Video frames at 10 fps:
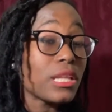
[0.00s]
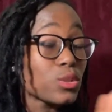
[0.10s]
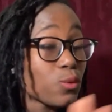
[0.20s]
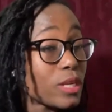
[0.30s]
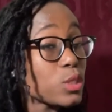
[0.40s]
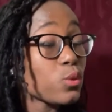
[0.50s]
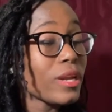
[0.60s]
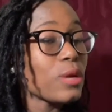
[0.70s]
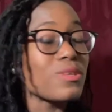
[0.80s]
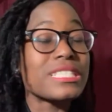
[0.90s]

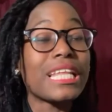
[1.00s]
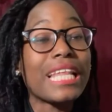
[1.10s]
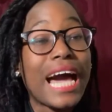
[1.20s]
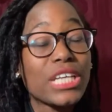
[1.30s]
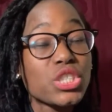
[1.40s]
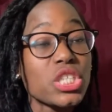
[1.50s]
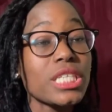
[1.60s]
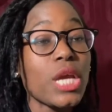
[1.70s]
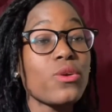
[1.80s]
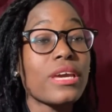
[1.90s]
2020 was the last year
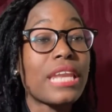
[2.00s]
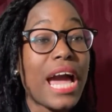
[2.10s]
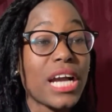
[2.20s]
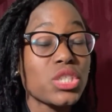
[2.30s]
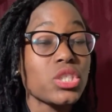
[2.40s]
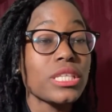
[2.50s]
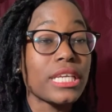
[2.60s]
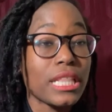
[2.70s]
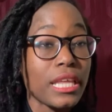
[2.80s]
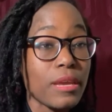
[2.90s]
that you can actually
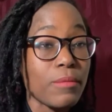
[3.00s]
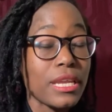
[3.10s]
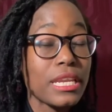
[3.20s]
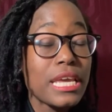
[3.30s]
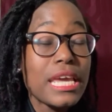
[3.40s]
claim it.